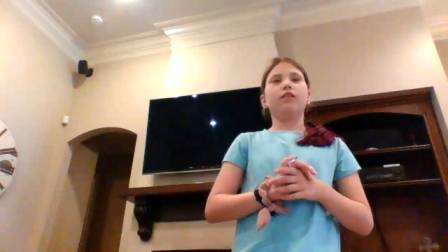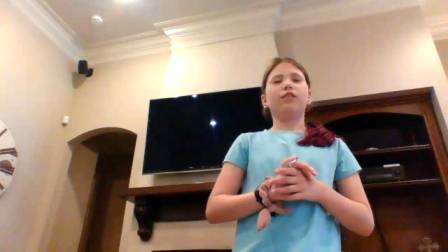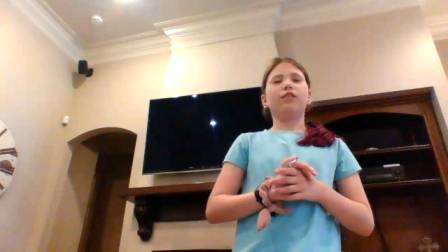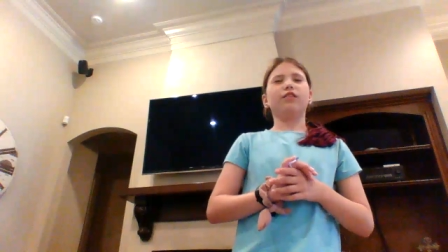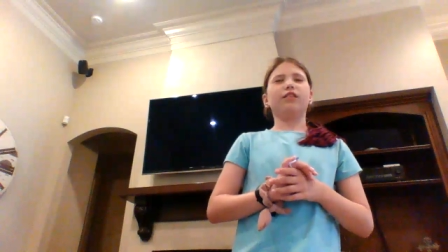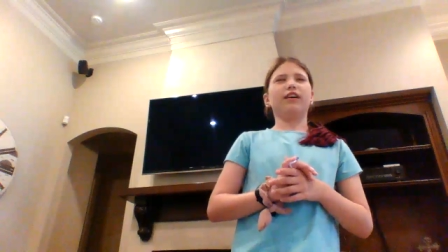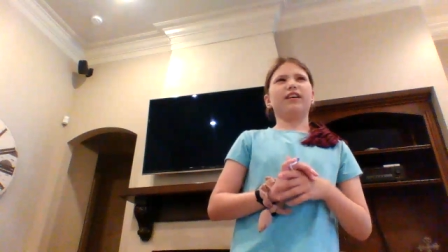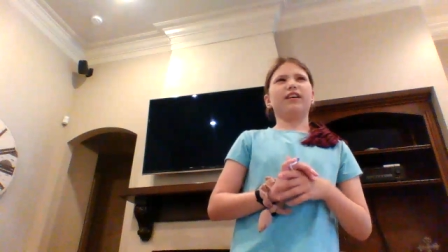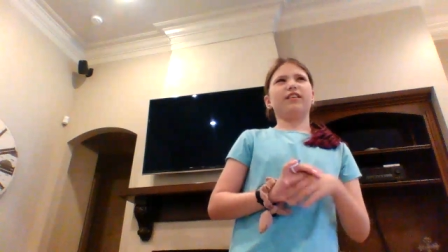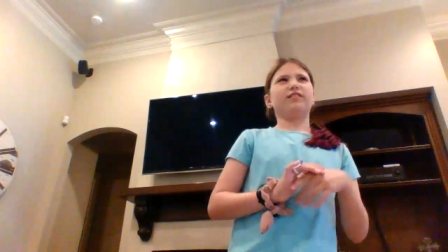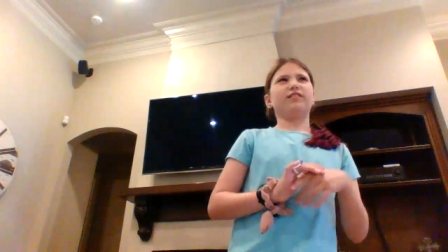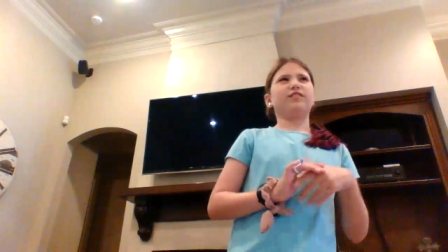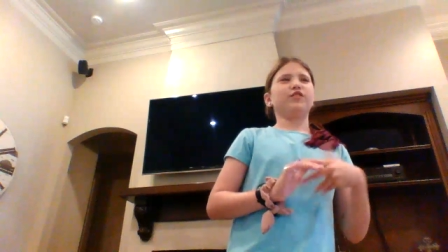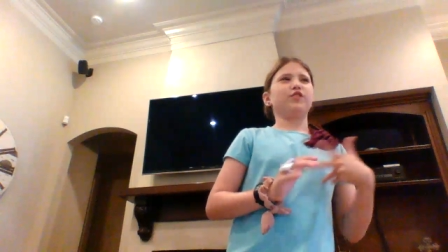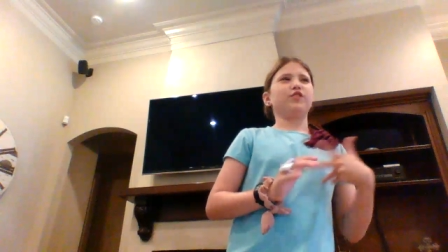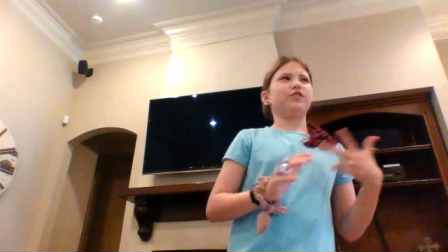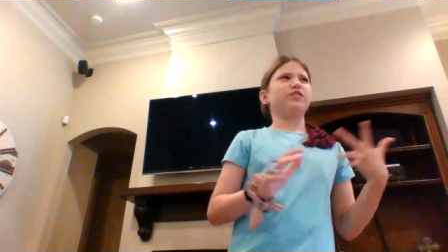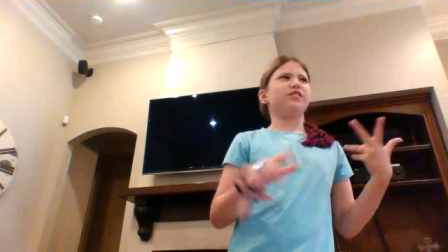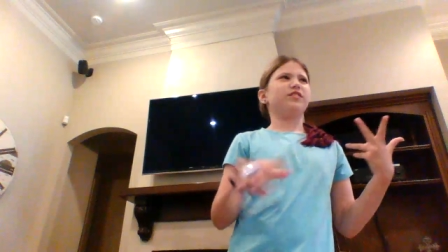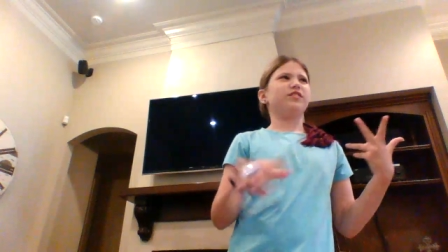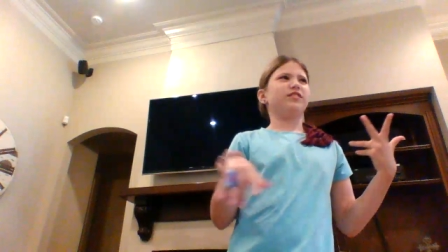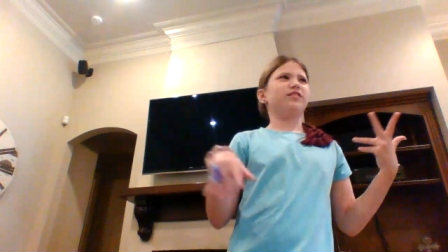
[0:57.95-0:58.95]
or like
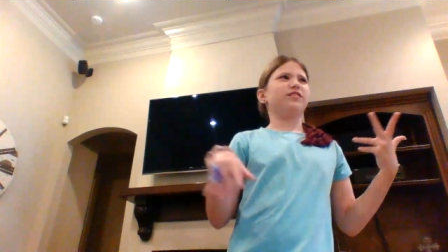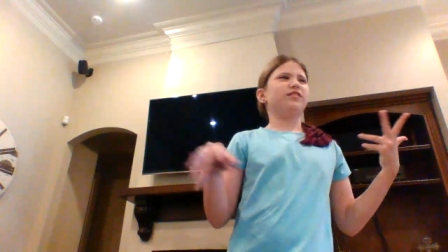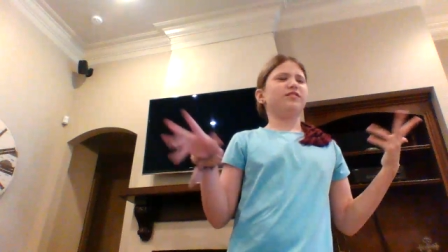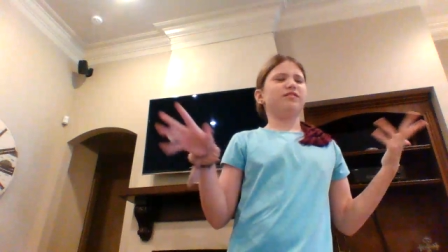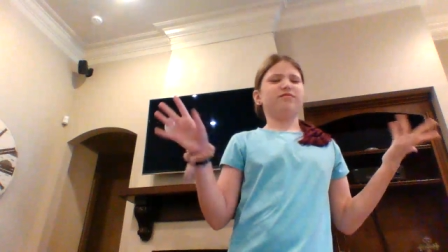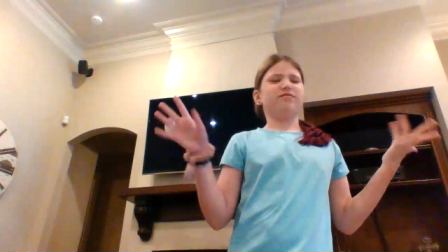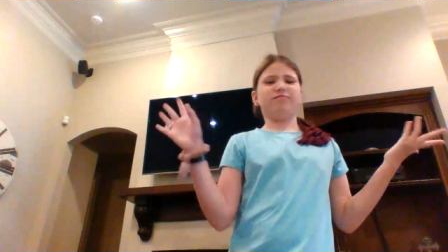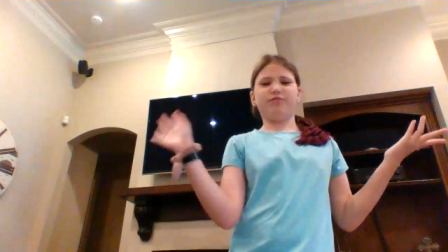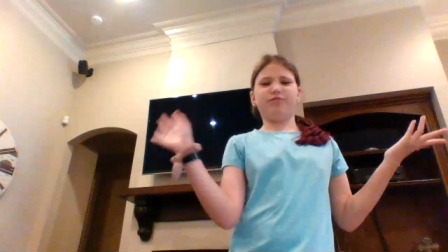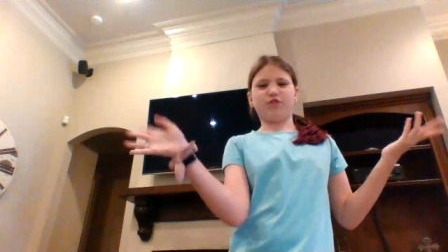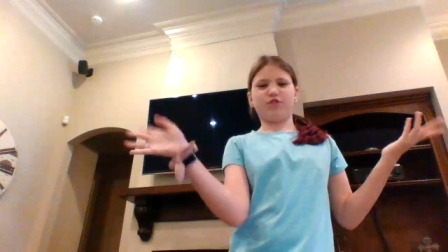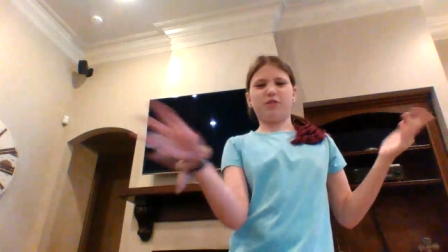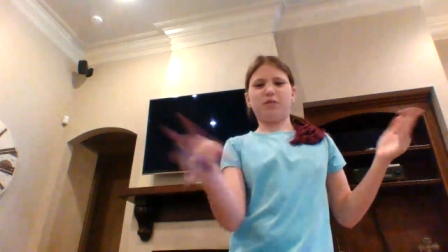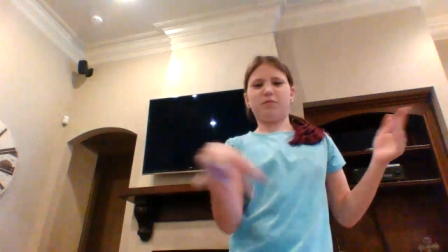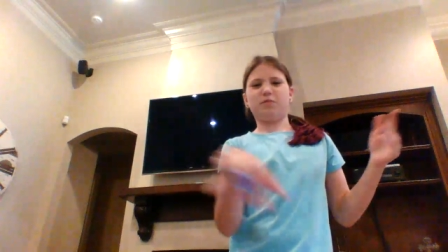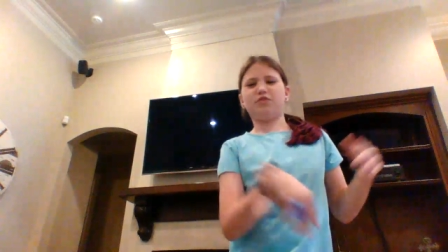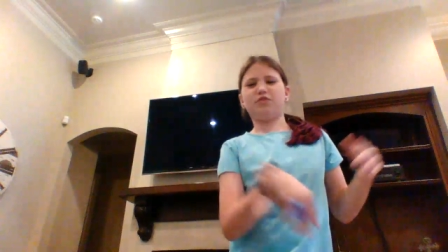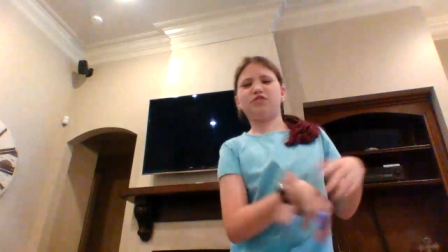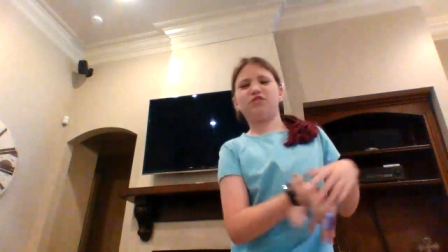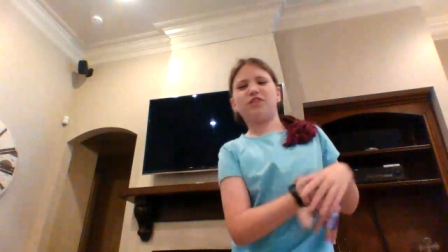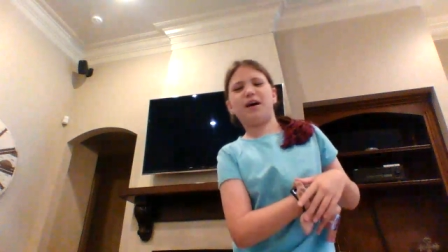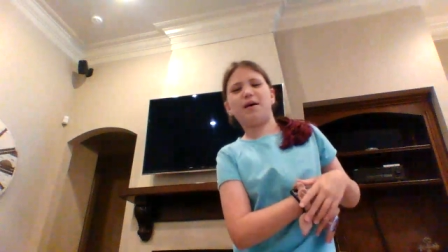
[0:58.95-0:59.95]
just
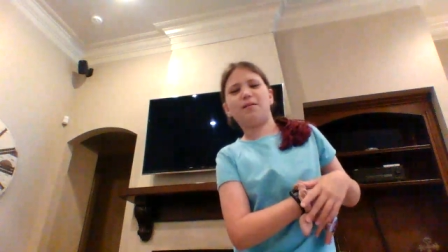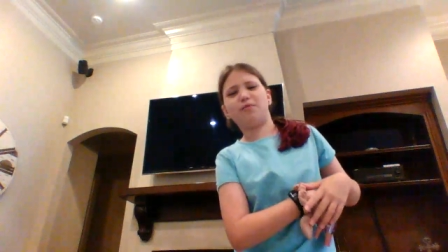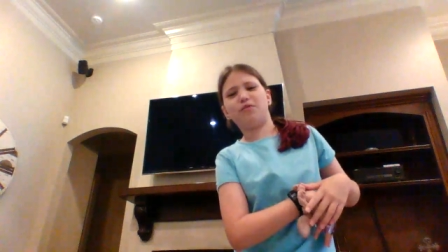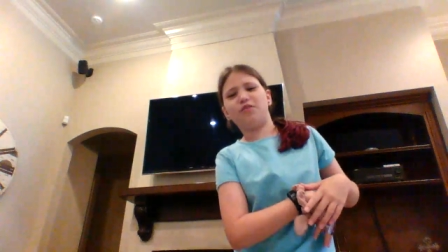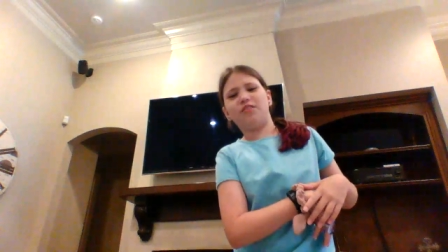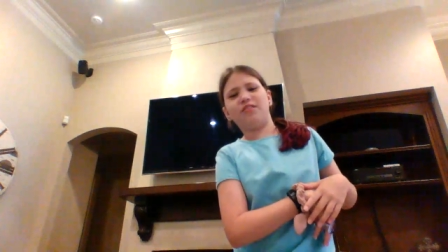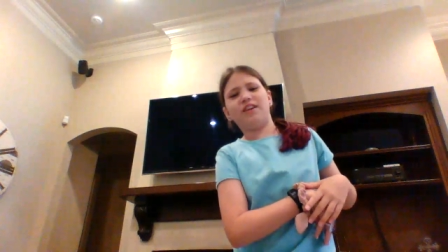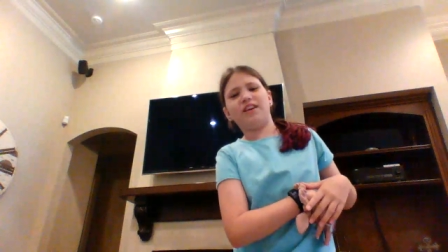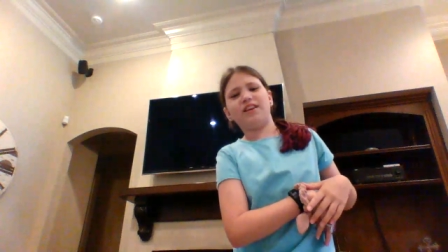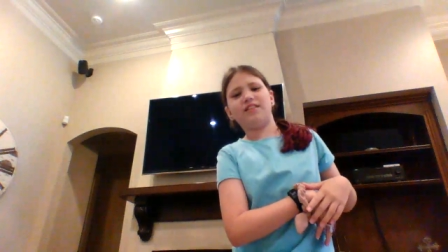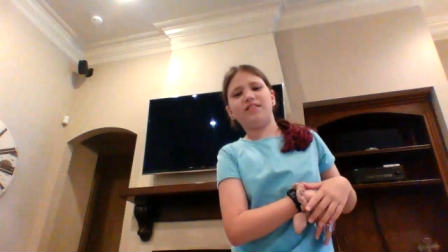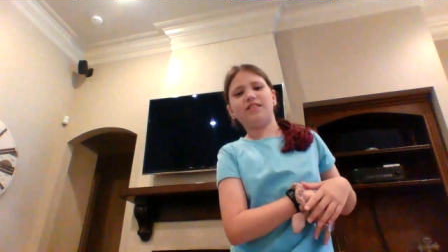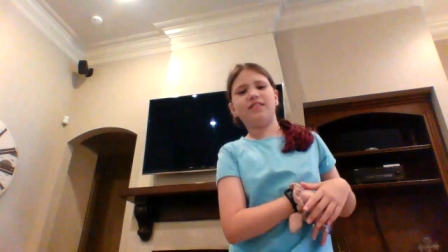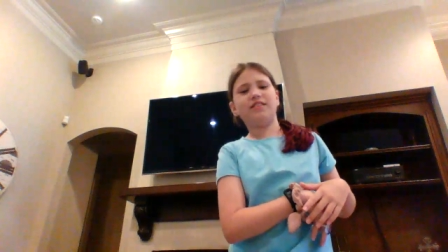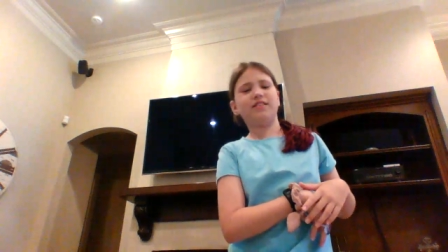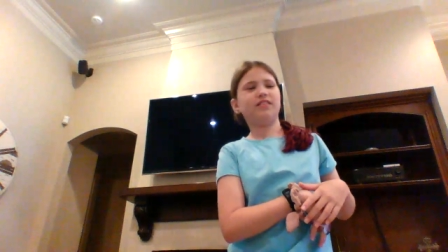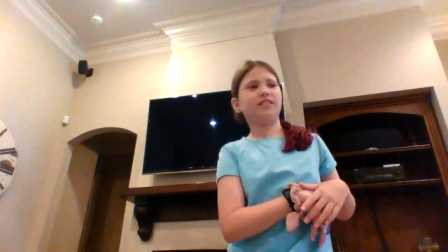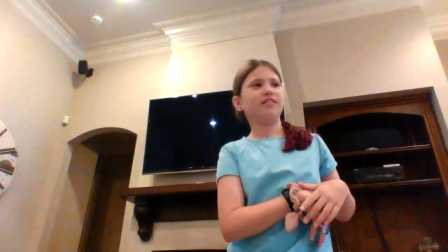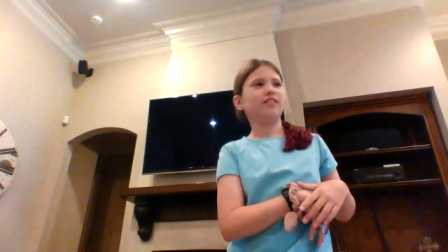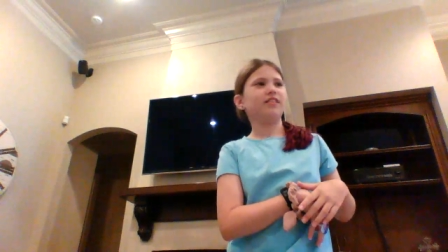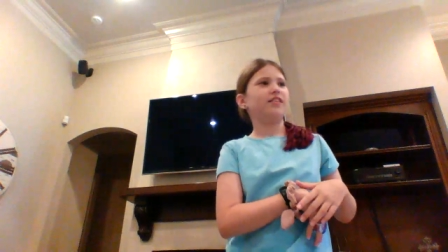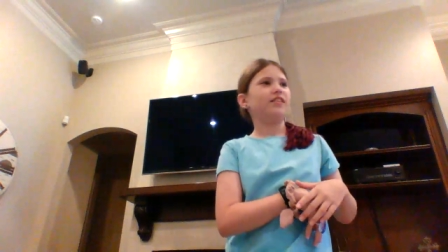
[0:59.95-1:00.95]
scribble scrabble on it.
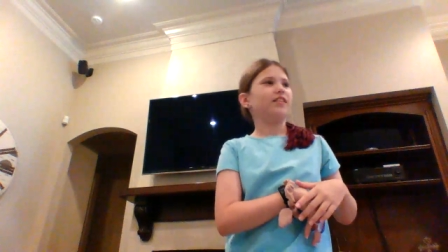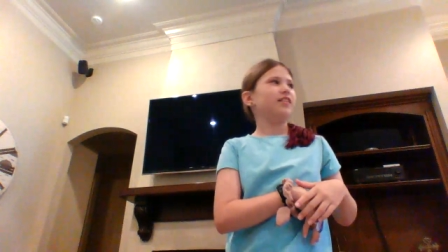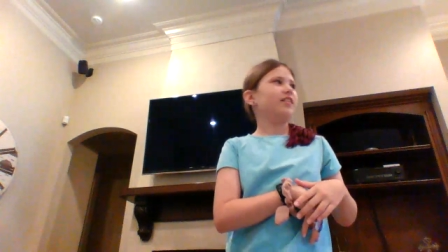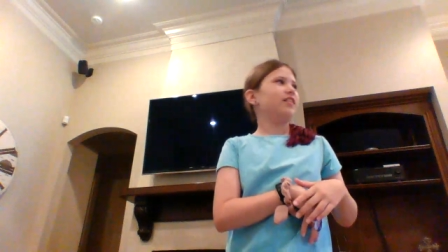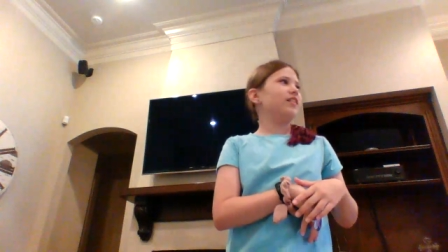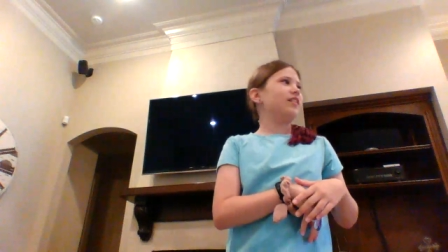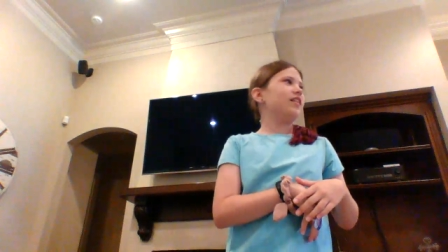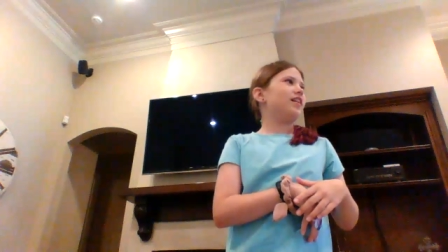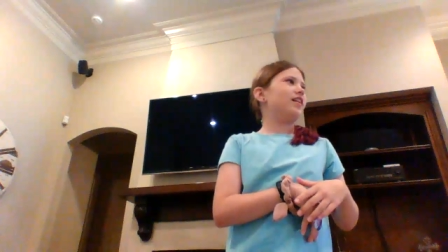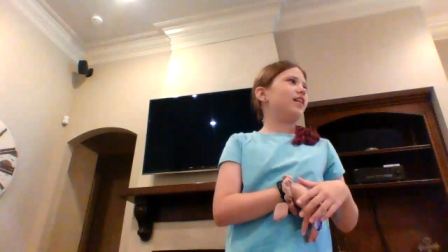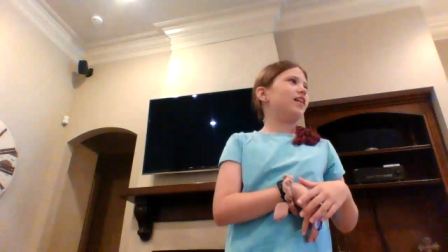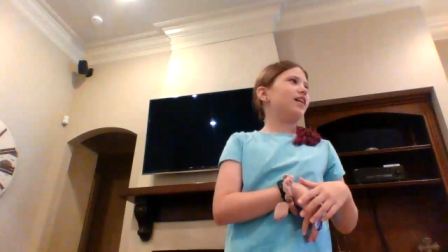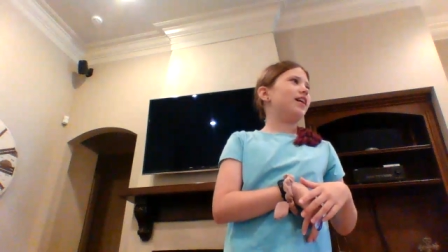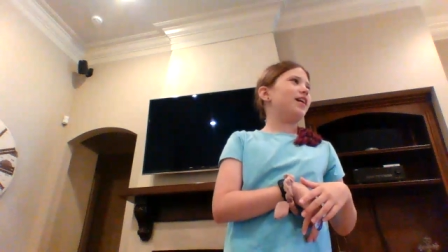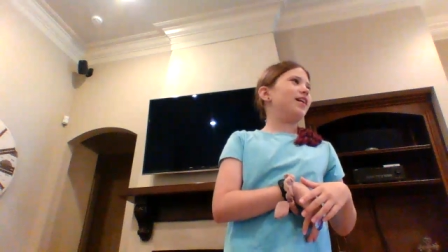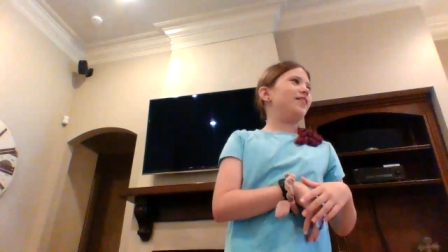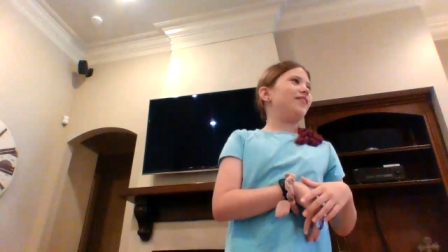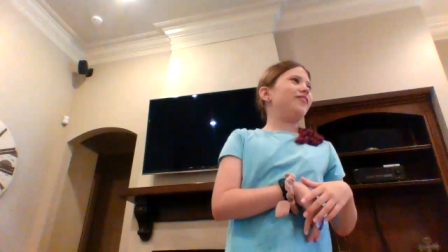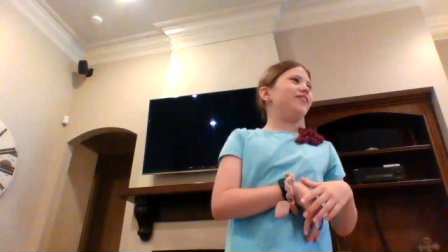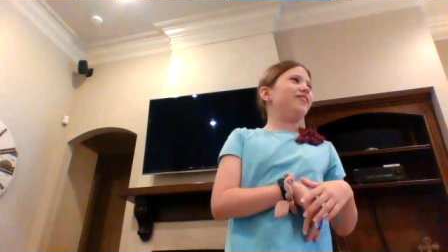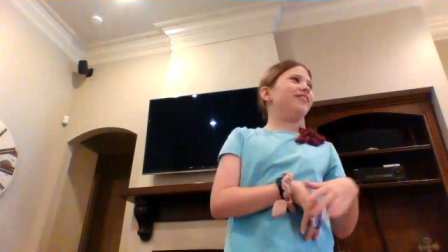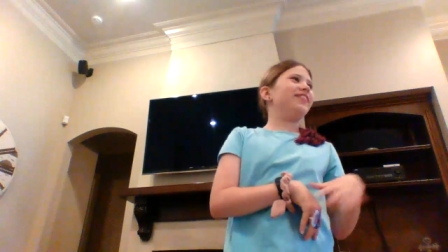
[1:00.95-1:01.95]

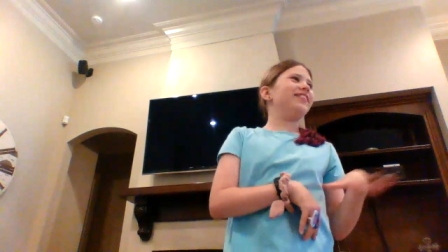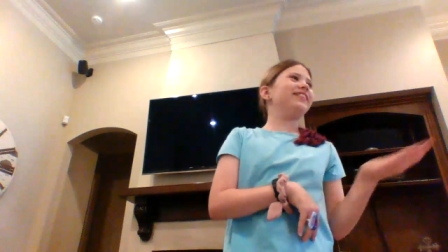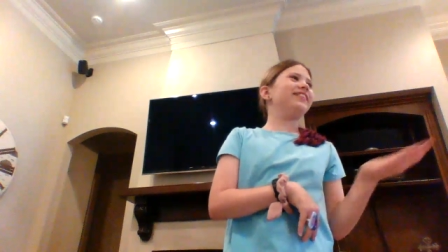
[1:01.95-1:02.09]
Um,